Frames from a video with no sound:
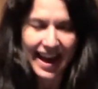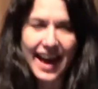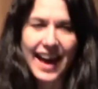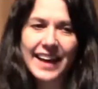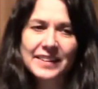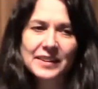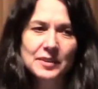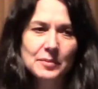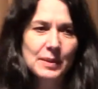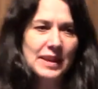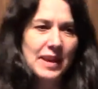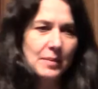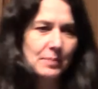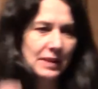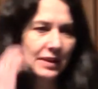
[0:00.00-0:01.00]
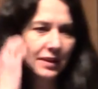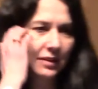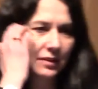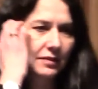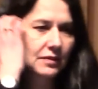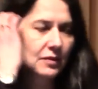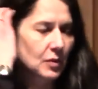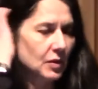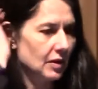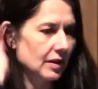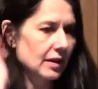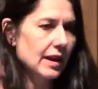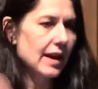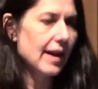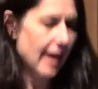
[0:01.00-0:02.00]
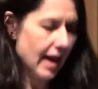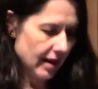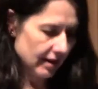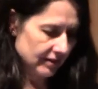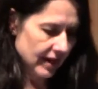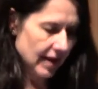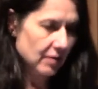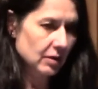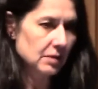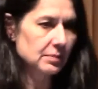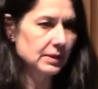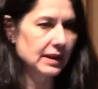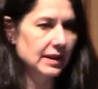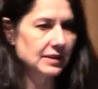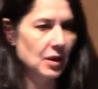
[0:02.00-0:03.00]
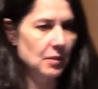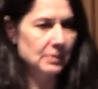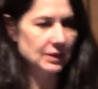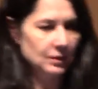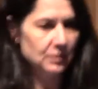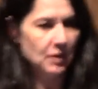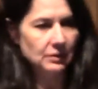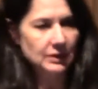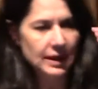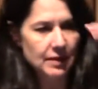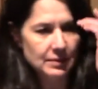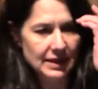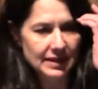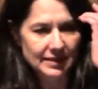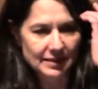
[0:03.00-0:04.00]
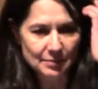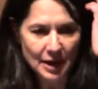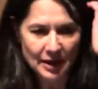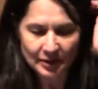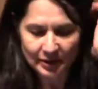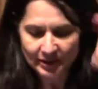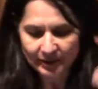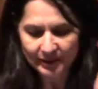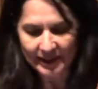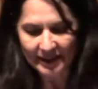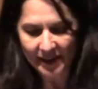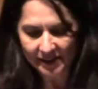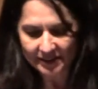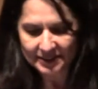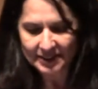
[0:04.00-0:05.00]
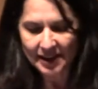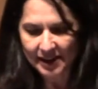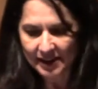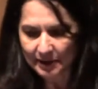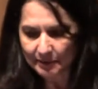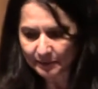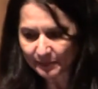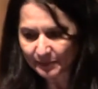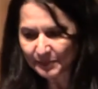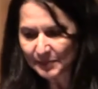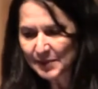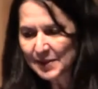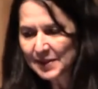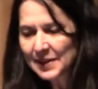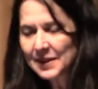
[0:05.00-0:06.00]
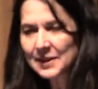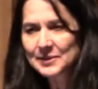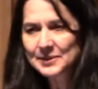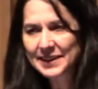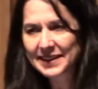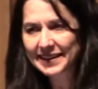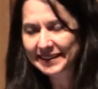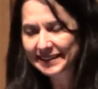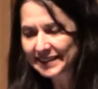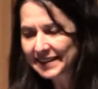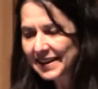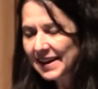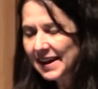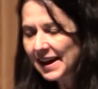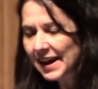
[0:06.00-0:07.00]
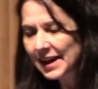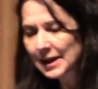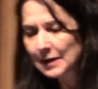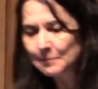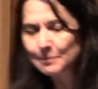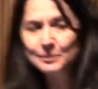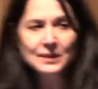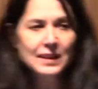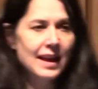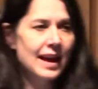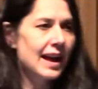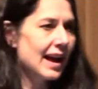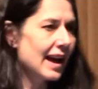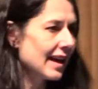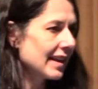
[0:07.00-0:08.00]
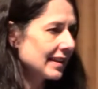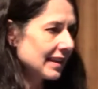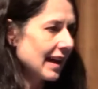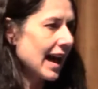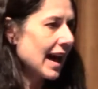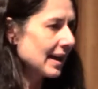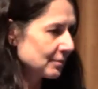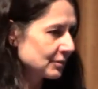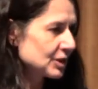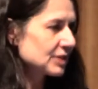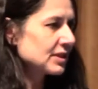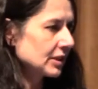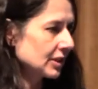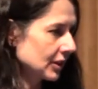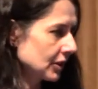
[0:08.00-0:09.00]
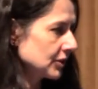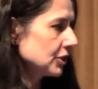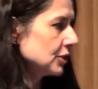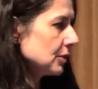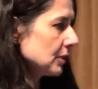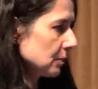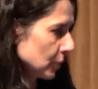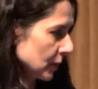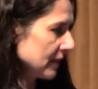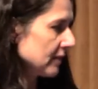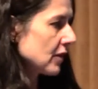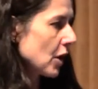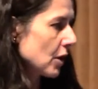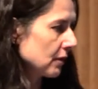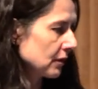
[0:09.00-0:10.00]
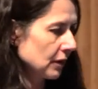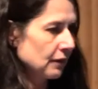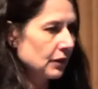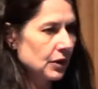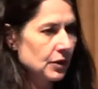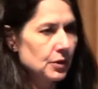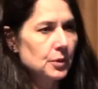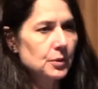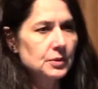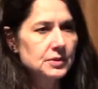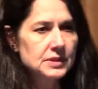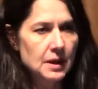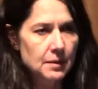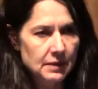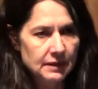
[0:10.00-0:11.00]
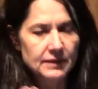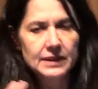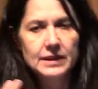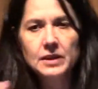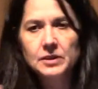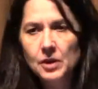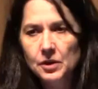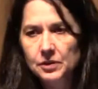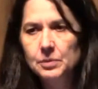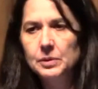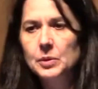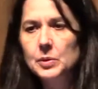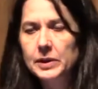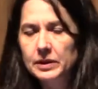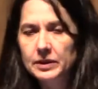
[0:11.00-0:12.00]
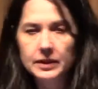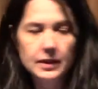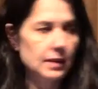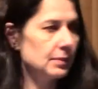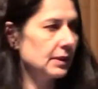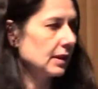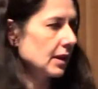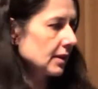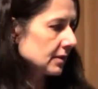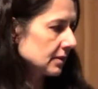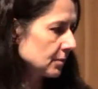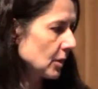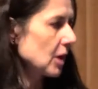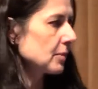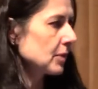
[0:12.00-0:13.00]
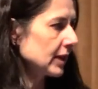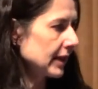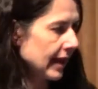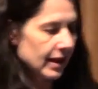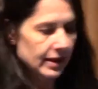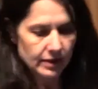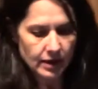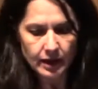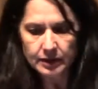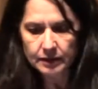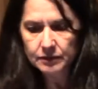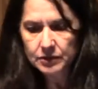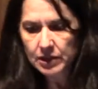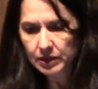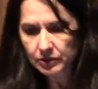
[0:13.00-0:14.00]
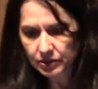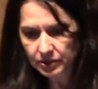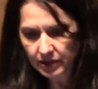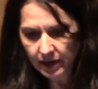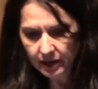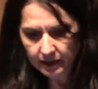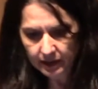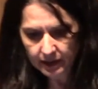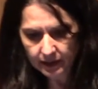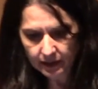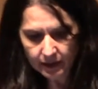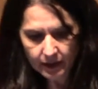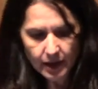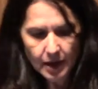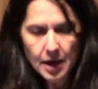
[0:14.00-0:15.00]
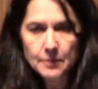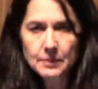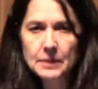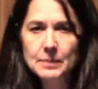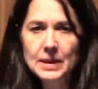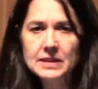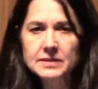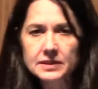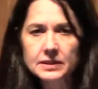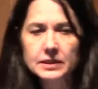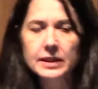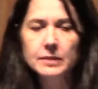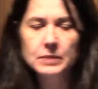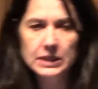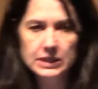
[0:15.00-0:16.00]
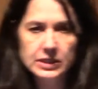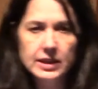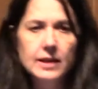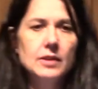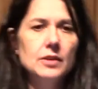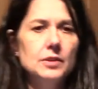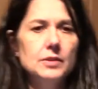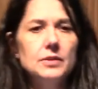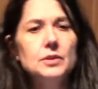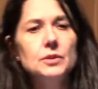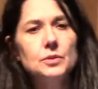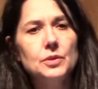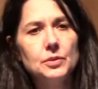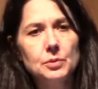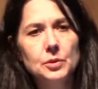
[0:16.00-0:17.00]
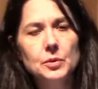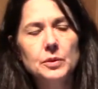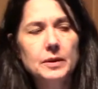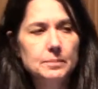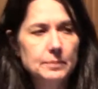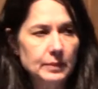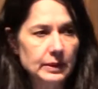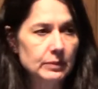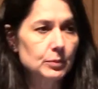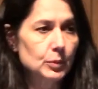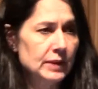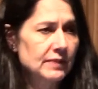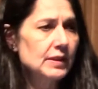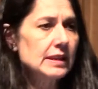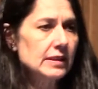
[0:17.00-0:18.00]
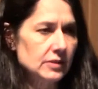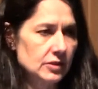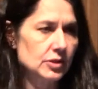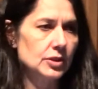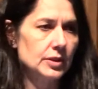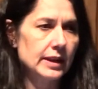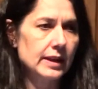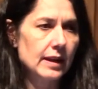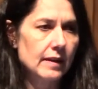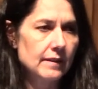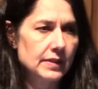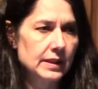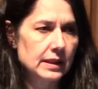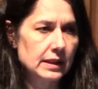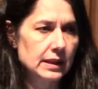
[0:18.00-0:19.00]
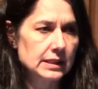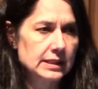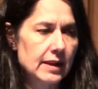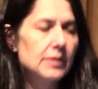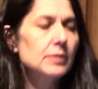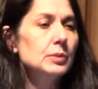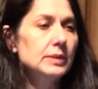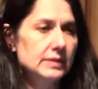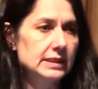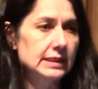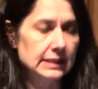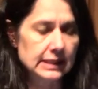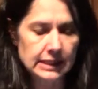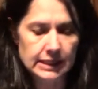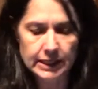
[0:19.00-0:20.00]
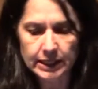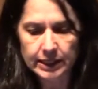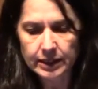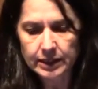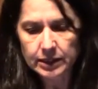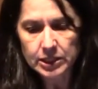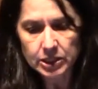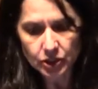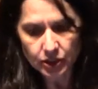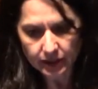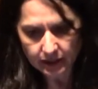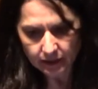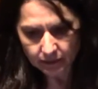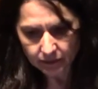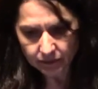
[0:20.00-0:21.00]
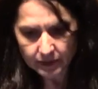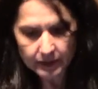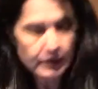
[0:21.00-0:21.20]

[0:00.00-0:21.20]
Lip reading: I could be up here for a half hour, but I know Bill won't let me in monitoring our time. Okay. I'm just going to do a brief overview. Some of it I'll go through quickly because Barbara and Ed kind of touched on it. But basically, I'm going to take you through a brief history of the Death with Dignity initiative.